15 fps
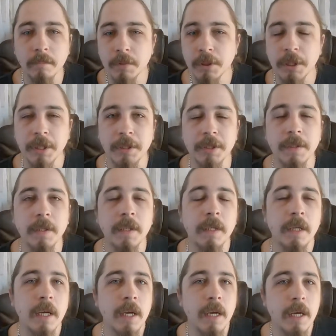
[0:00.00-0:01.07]
season,
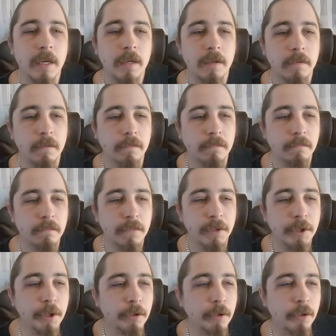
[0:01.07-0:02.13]

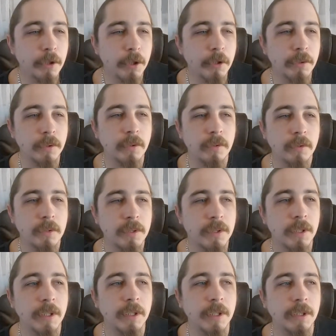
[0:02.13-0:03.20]
you could
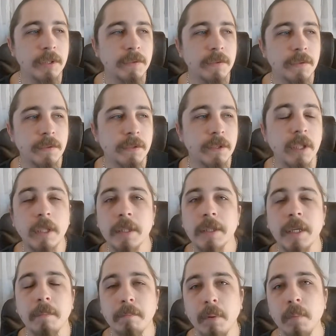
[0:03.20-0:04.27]
think of selling
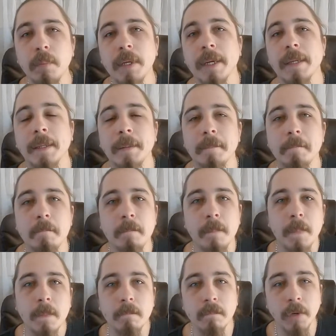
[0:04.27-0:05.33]
a pumpkin,
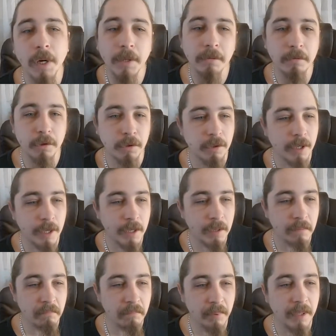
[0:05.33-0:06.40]
right? Just a
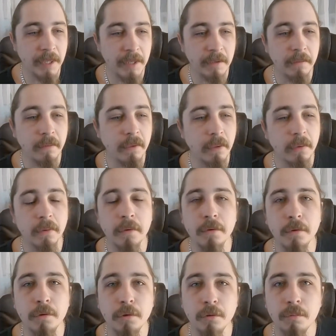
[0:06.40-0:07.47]
plain
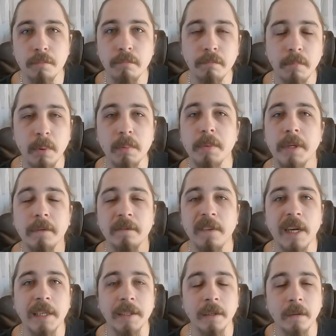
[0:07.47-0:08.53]
orange pumpkin
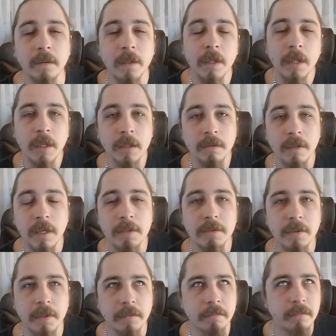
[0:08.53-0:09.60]
vinyl
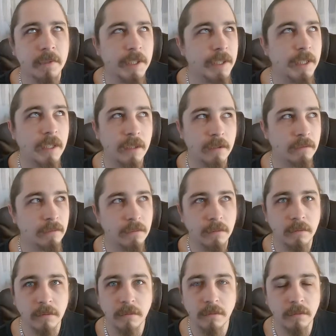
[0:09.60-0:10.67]
transfer decal
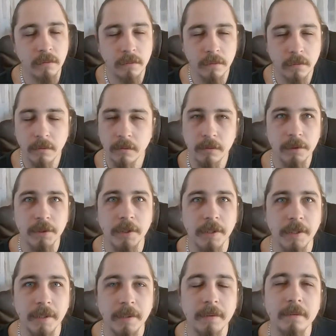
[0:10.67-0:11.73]

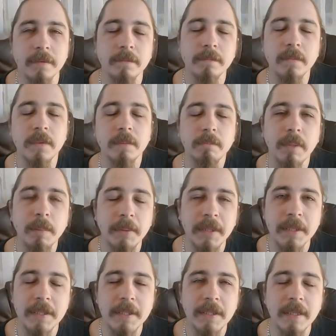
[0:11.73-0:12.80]
sticker,
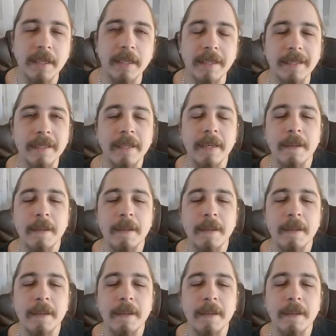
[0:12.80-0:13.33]
pumpkin sticker.